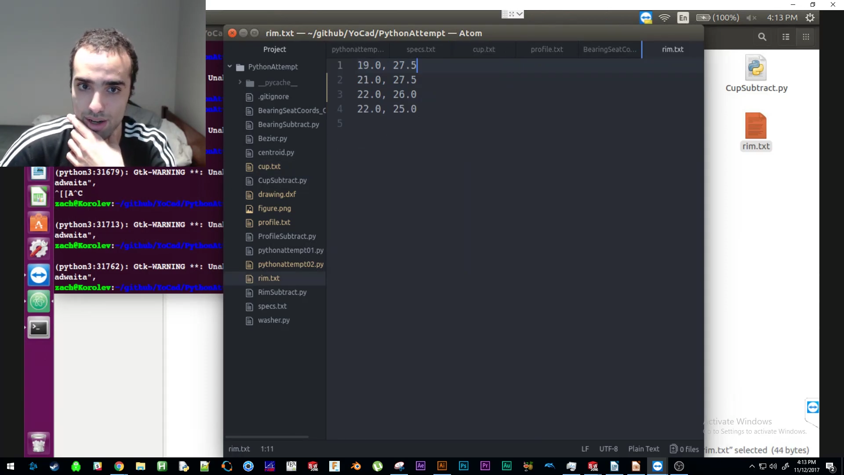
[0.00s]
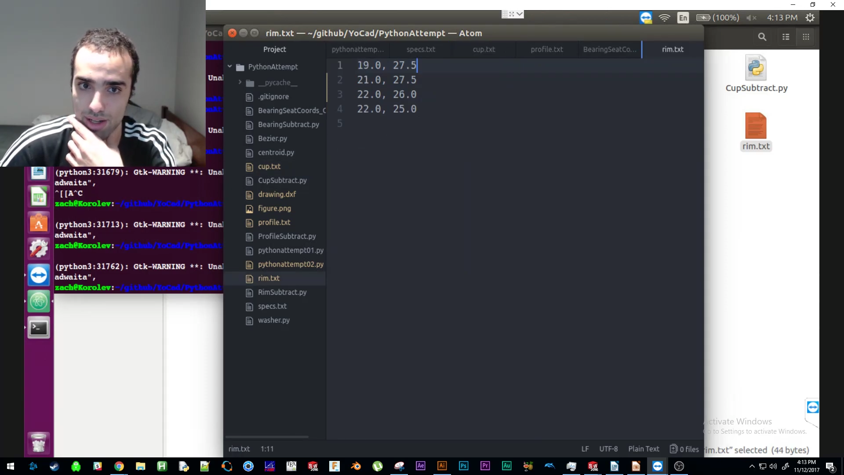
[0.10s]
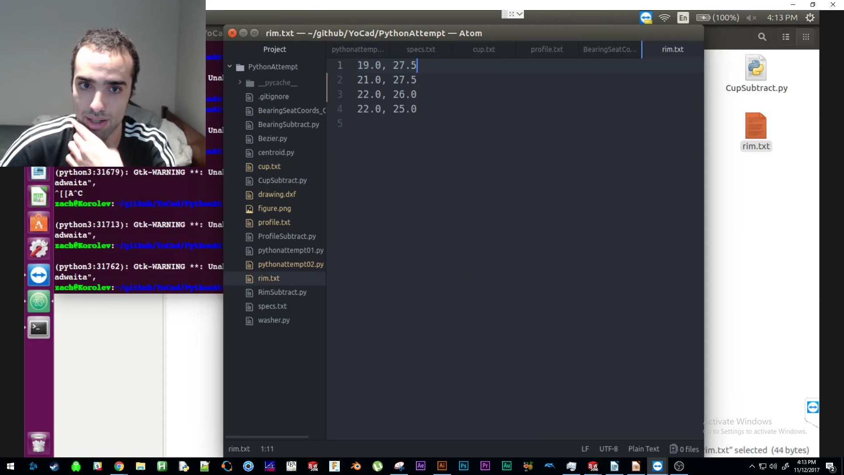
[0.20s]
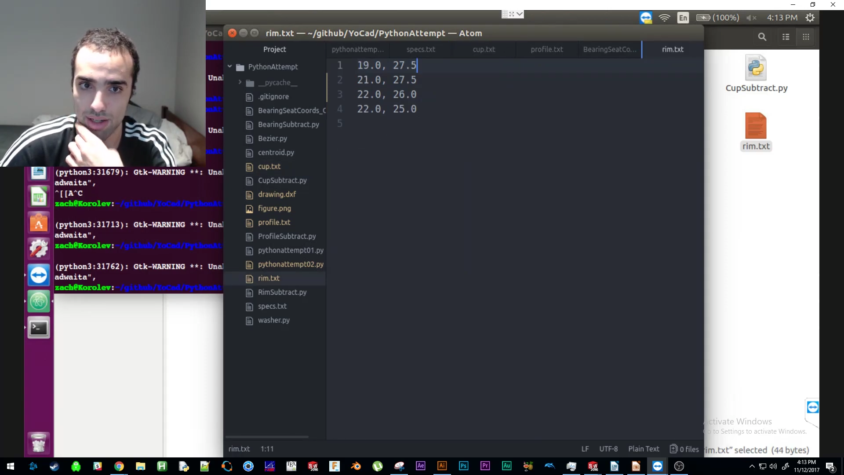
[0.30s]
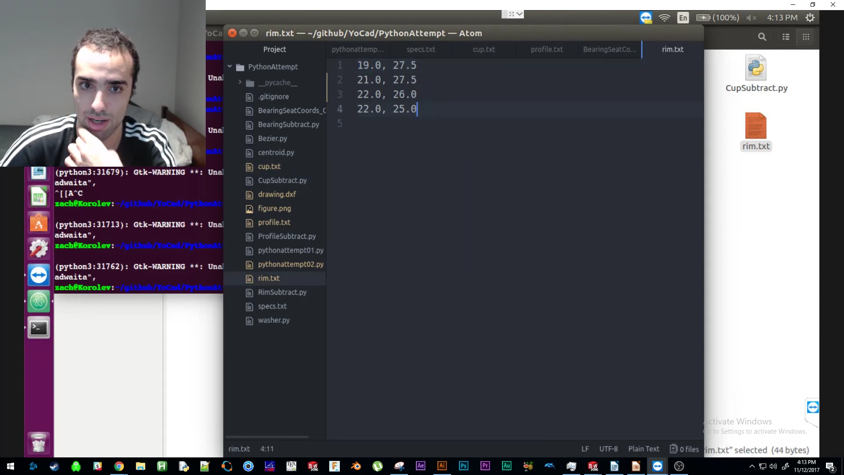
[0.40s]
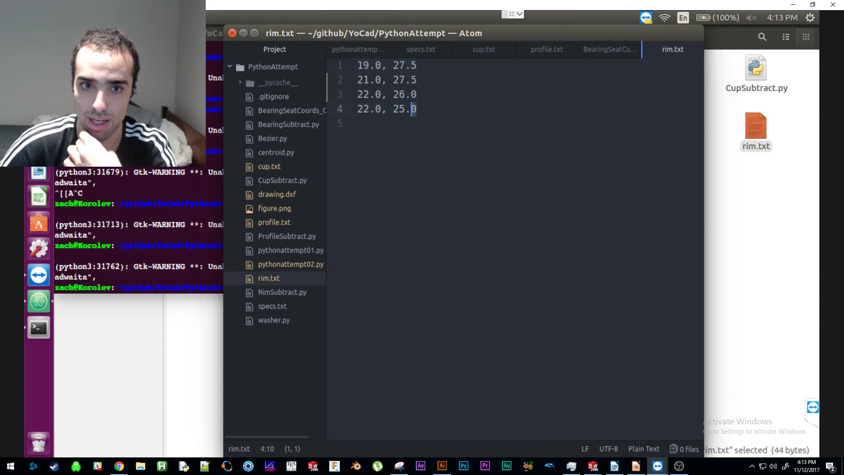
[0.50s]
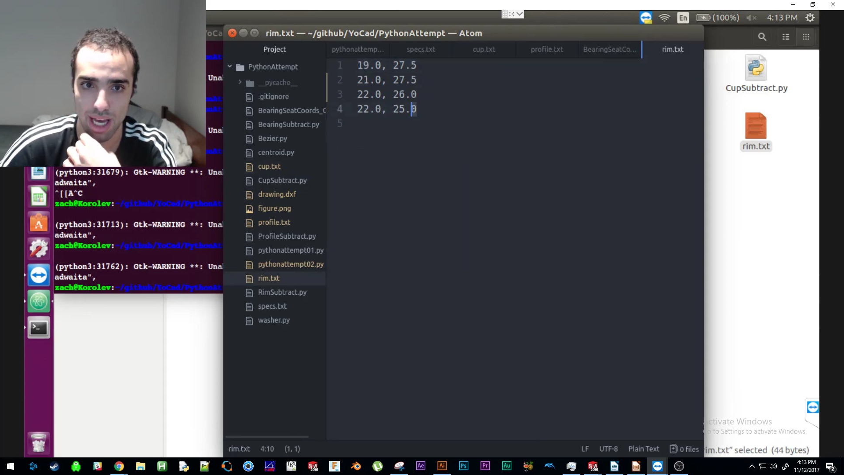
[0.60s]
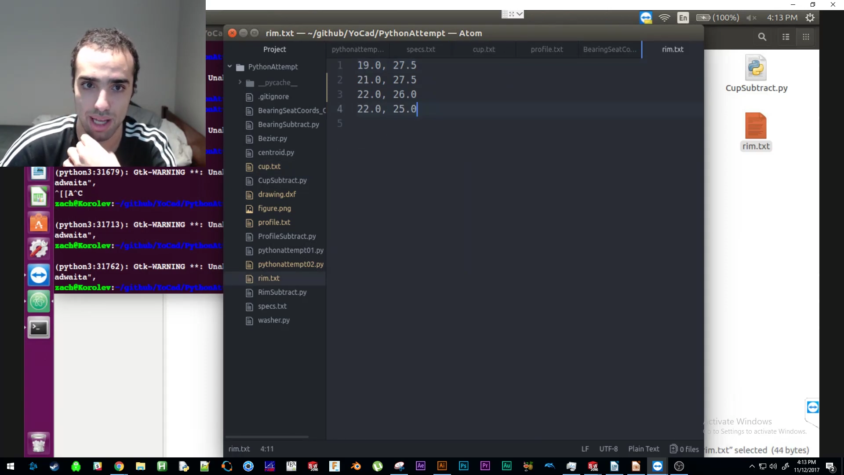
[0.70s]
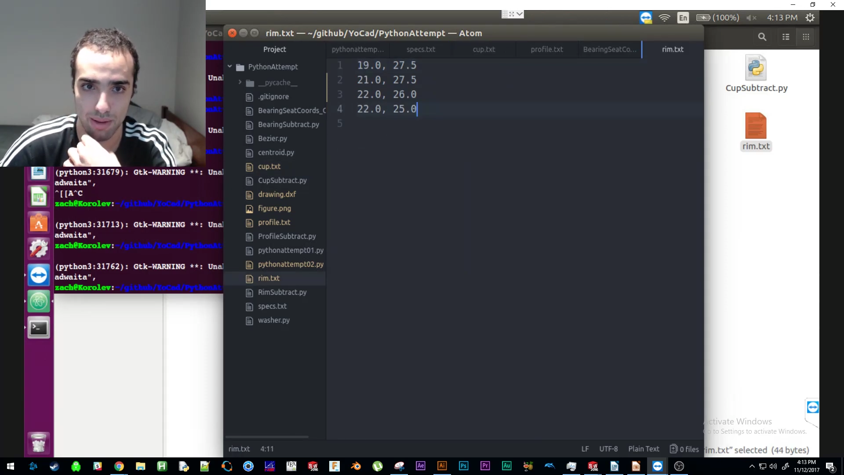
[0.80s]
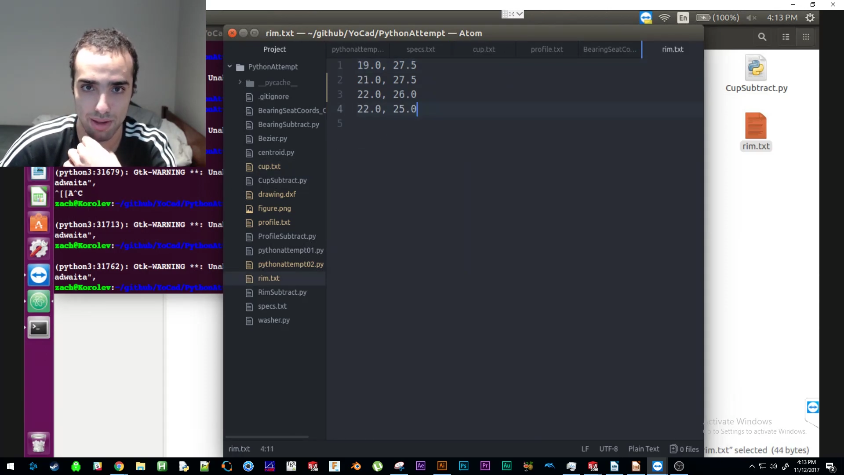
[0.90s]

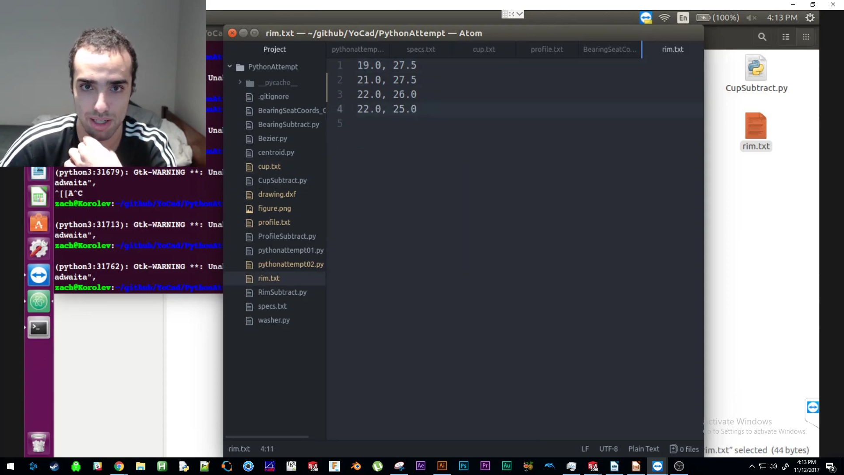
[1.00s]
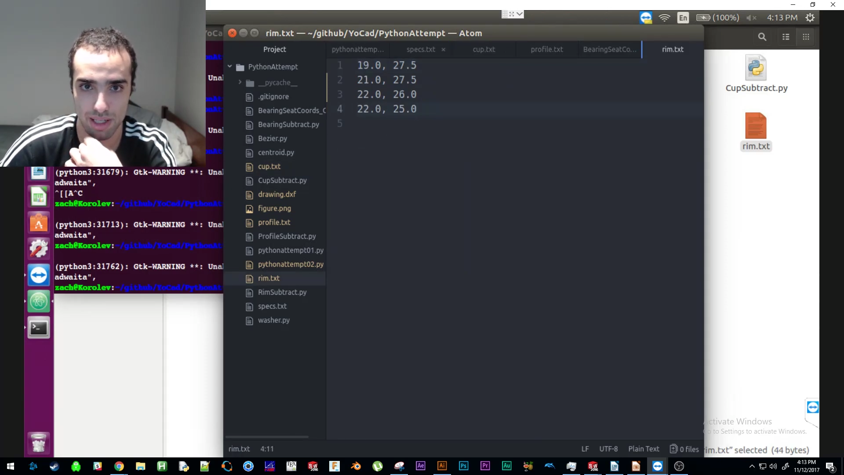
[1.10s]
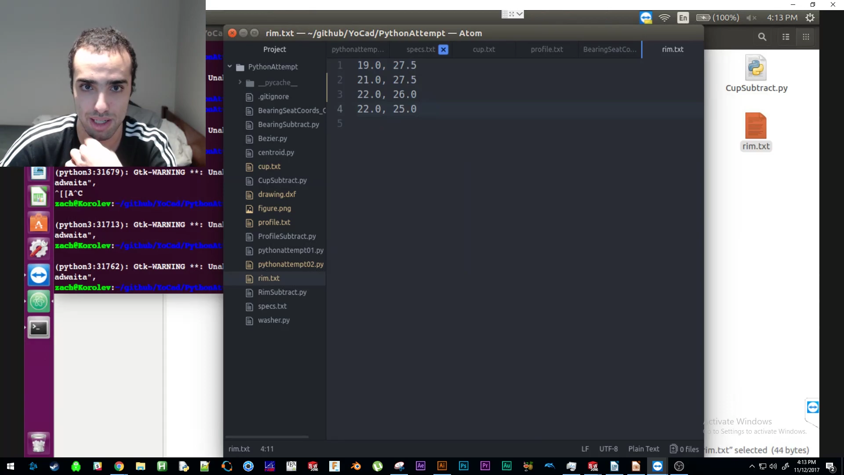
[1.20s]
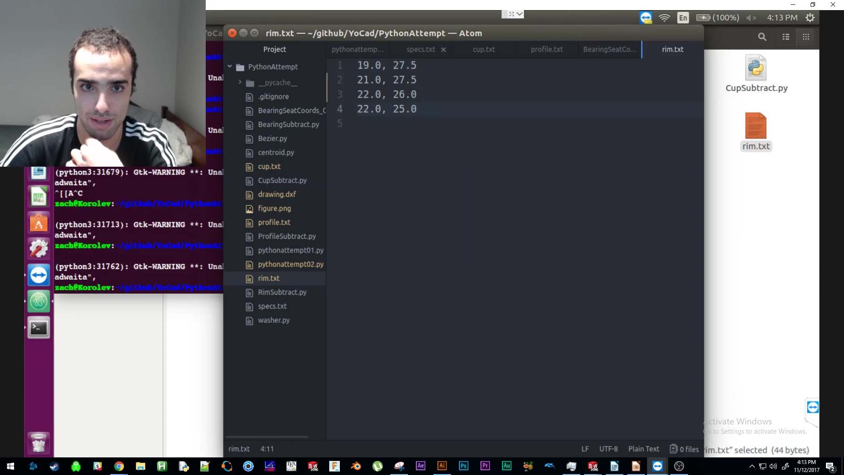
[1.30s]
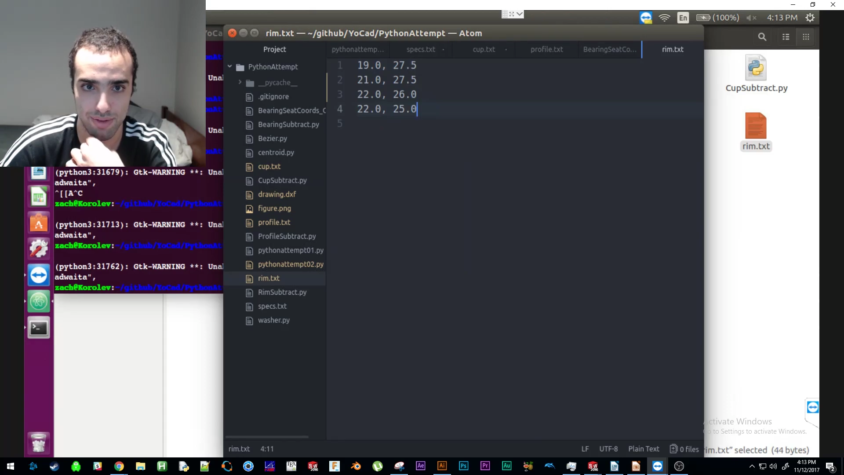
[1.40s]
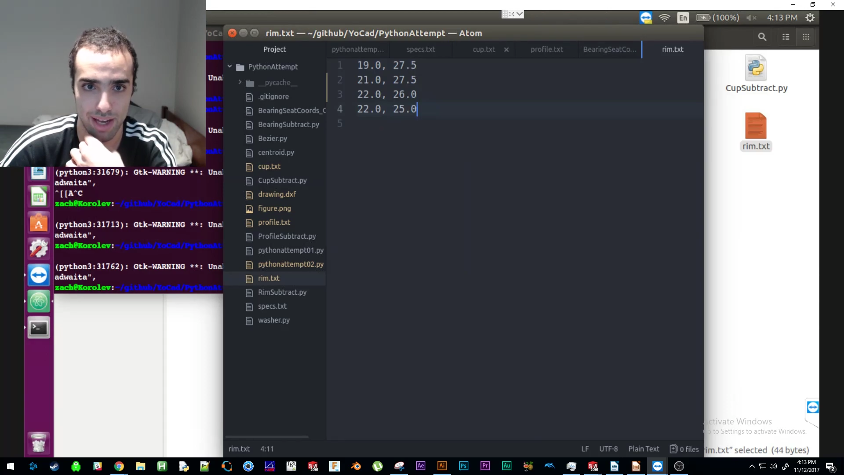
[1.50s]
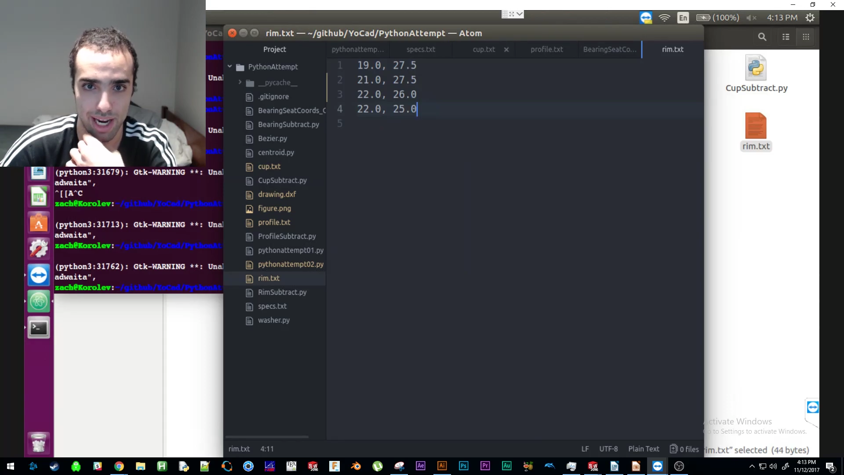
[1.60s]
This is fine,